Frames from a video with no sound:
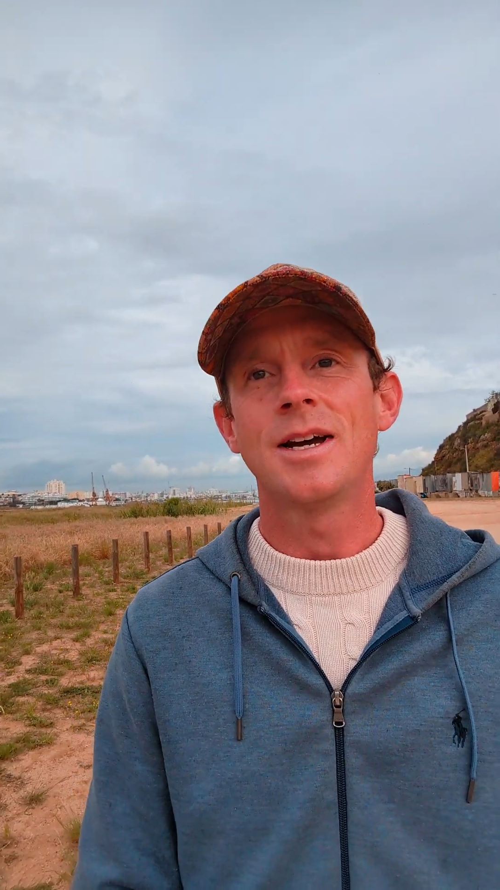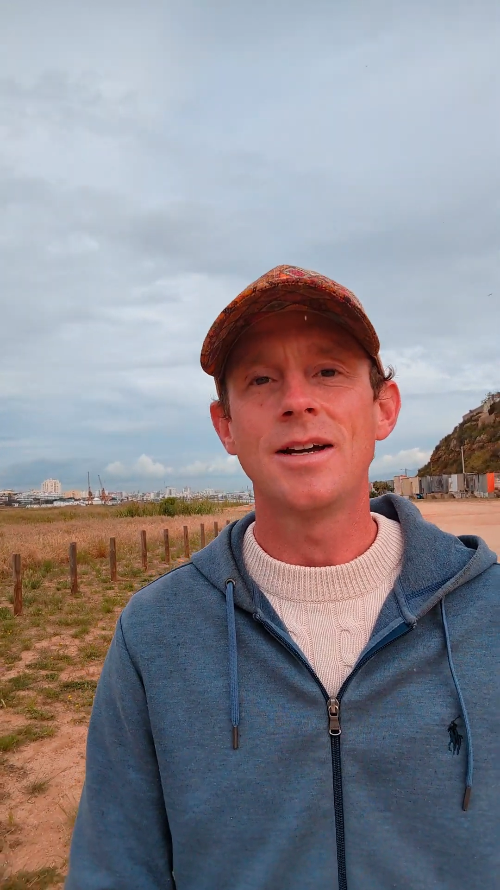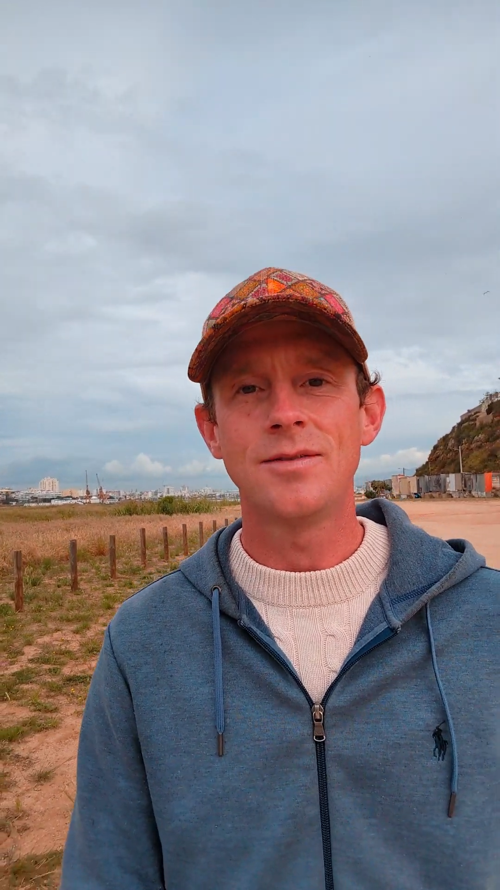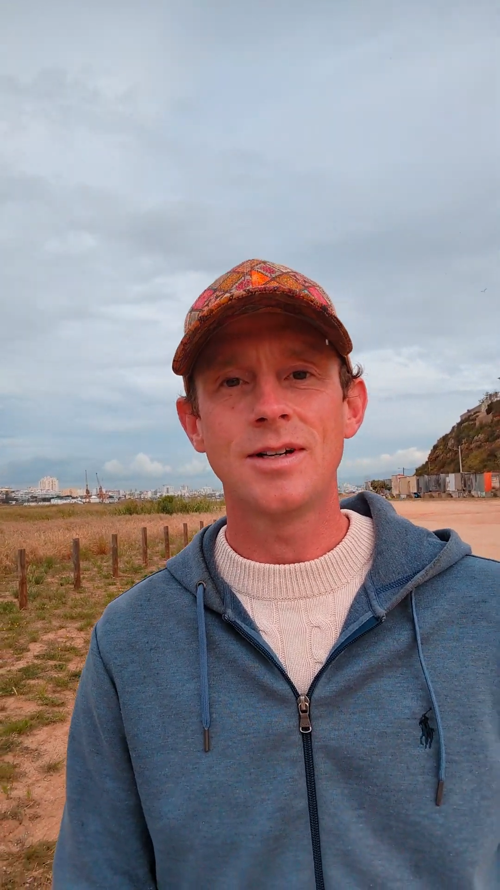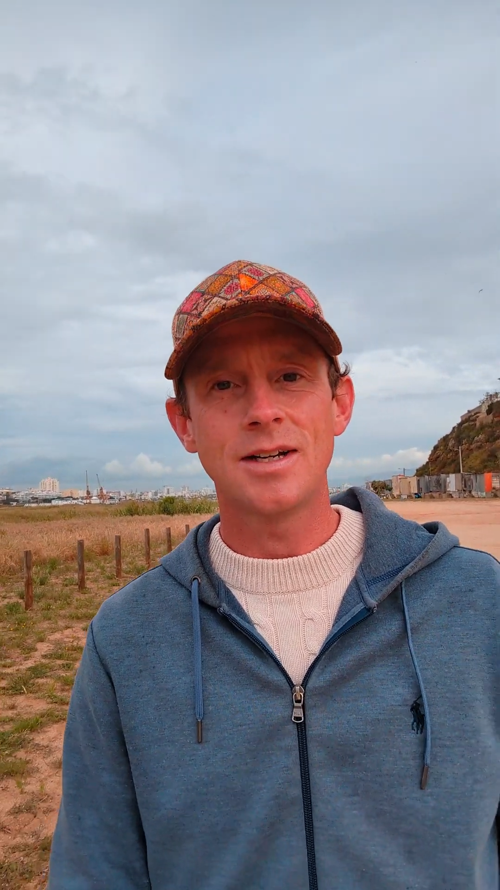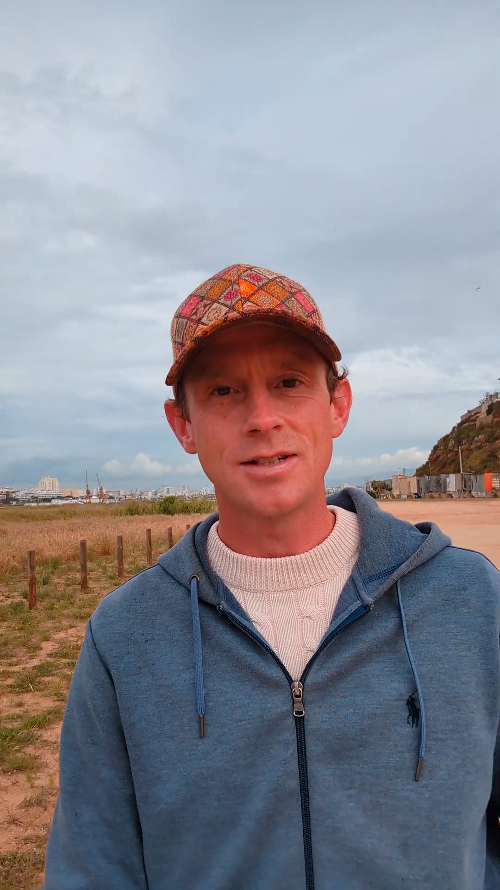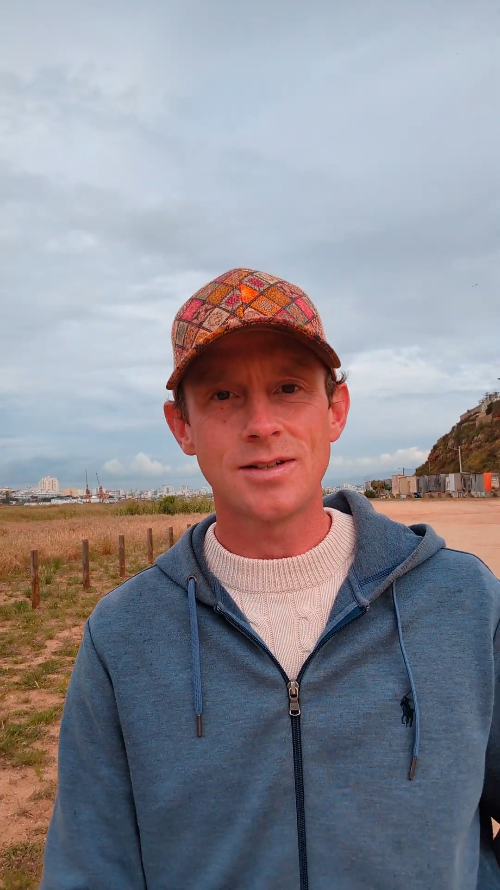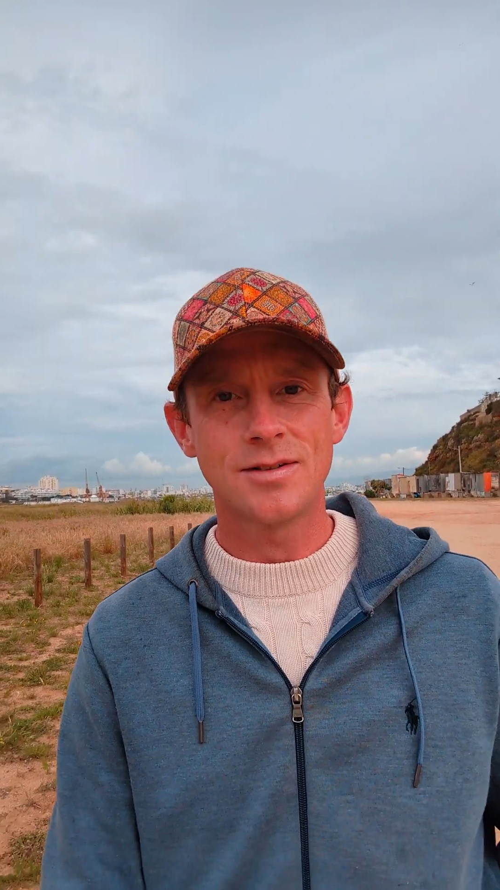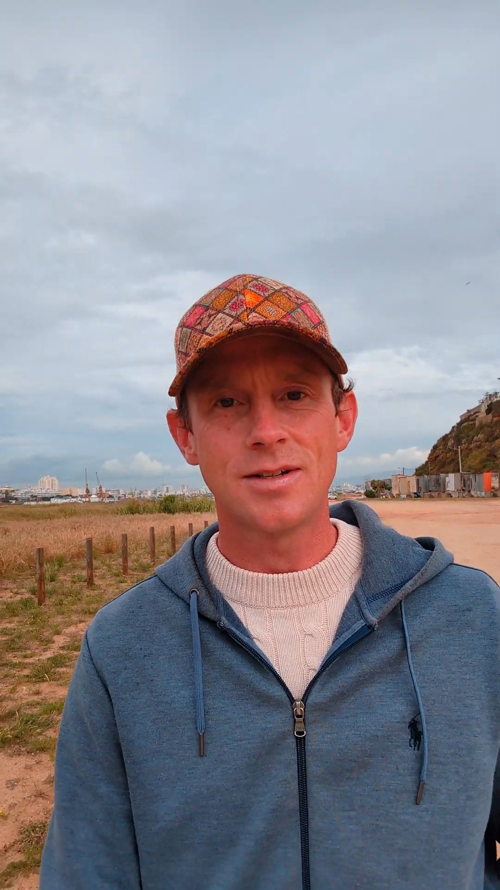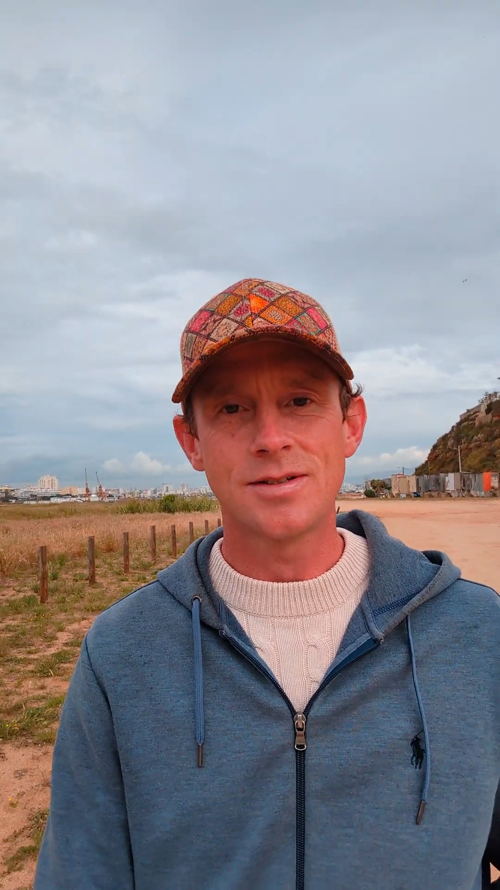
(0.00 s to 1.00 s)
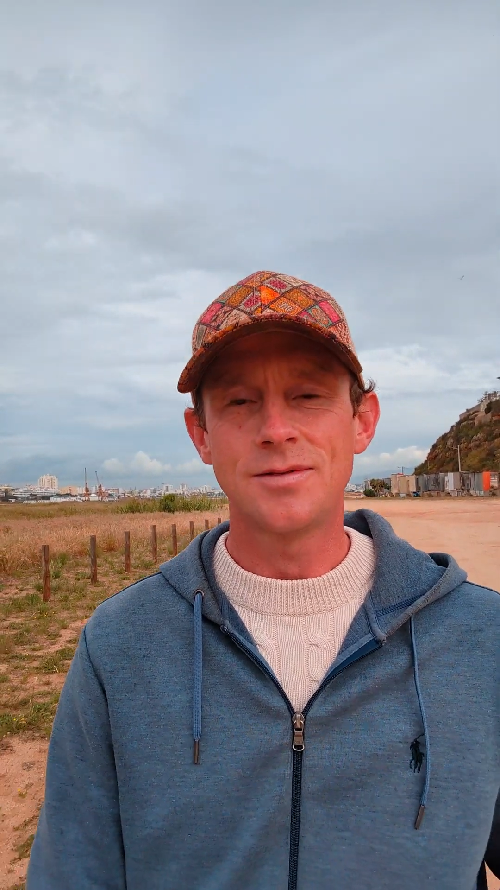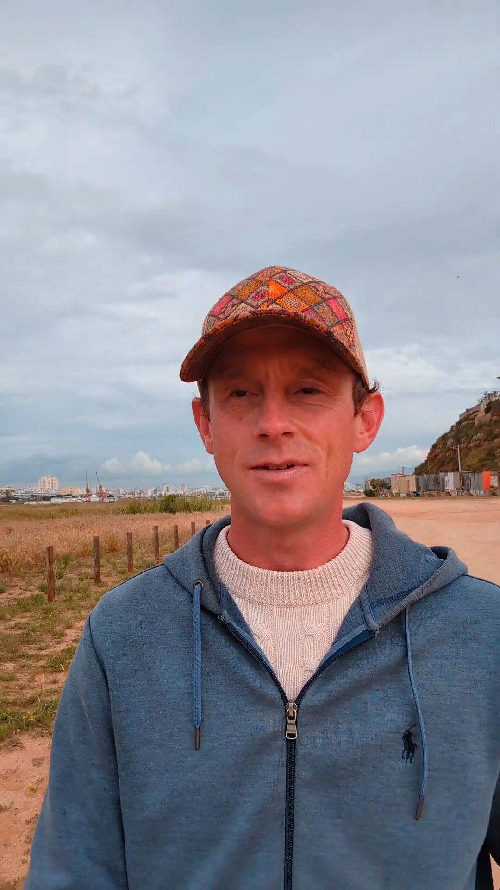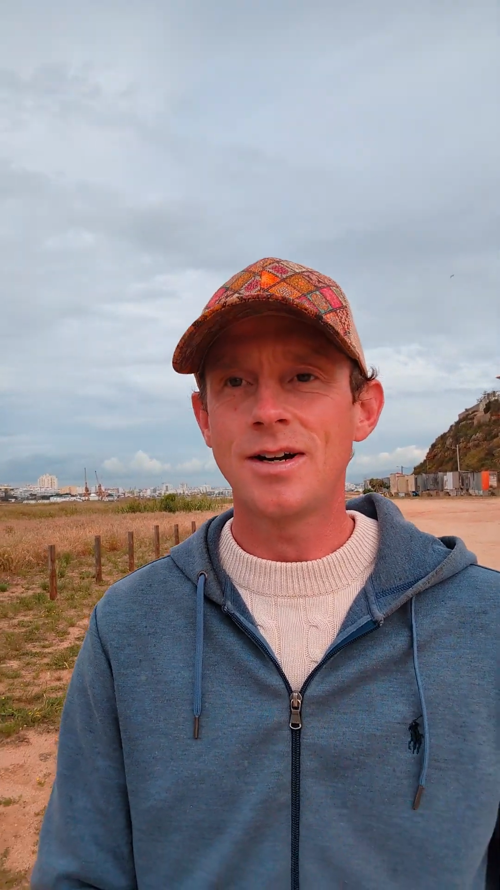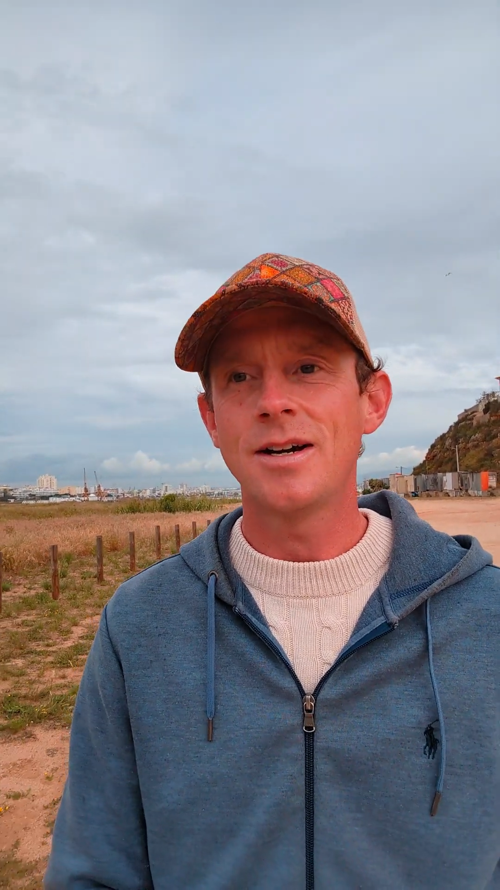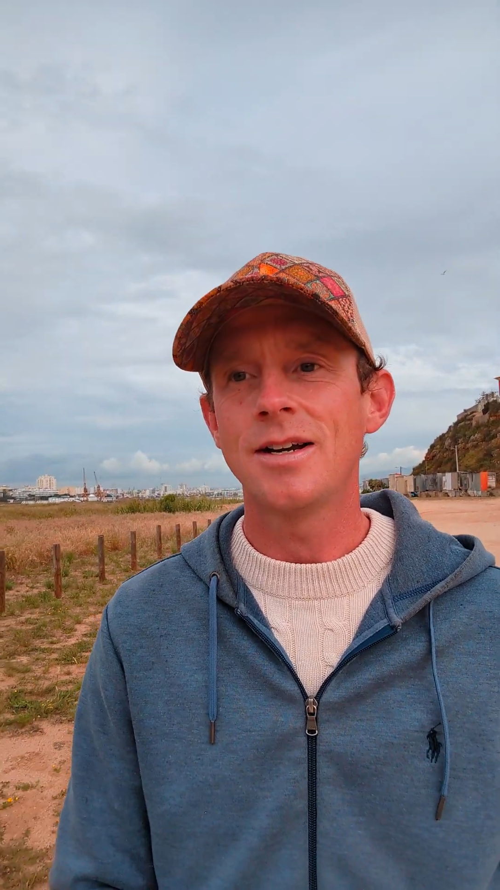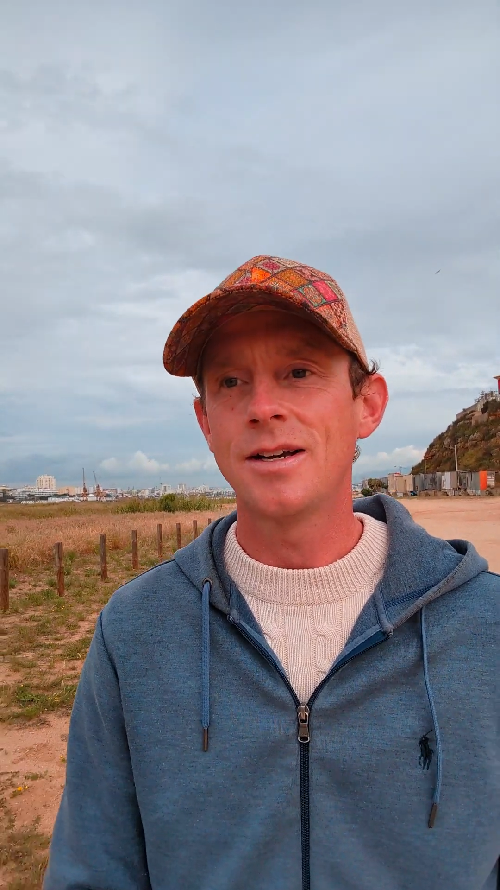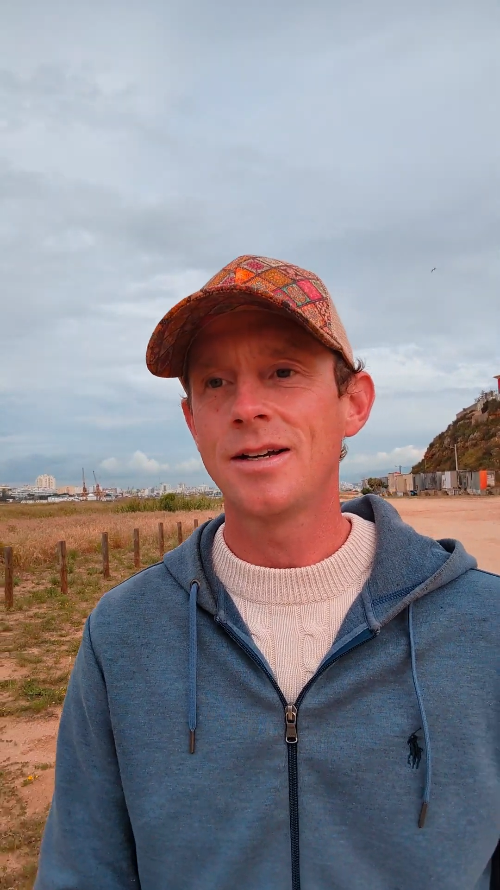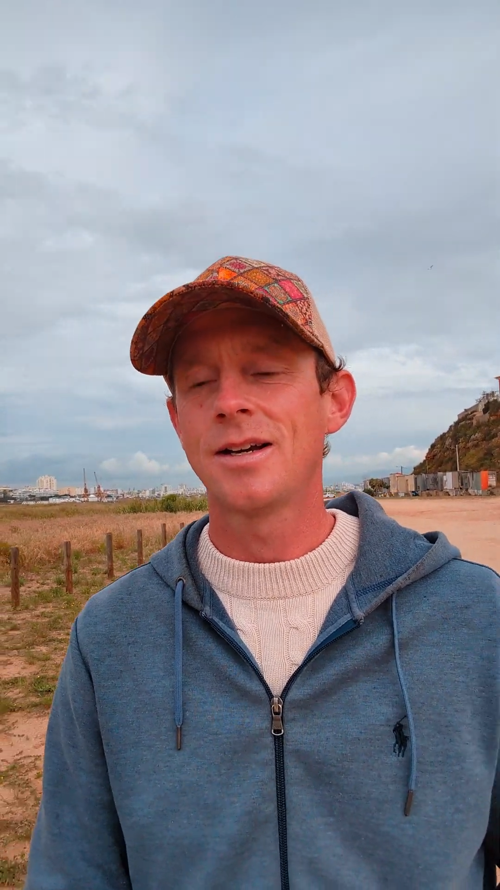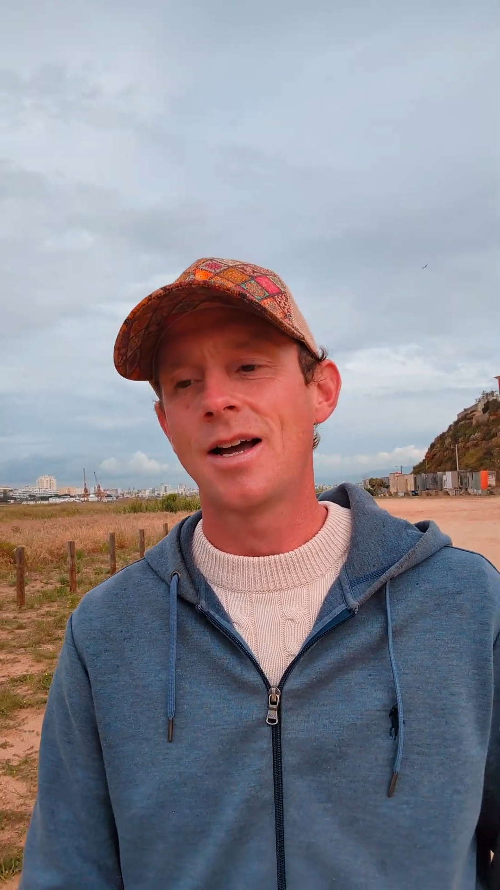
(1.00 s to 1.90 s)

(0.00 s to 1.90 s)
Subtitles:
dived in it is a very,